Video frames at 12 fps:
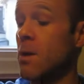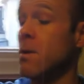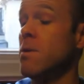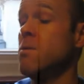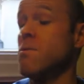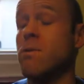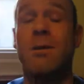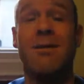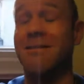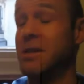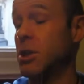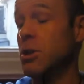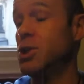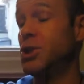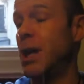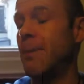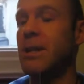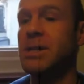ooh, it's
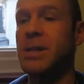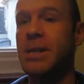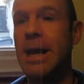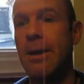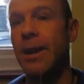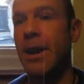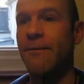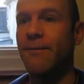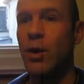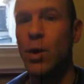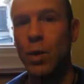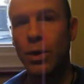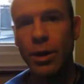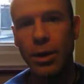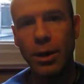lunchtime, let's sit down and have food.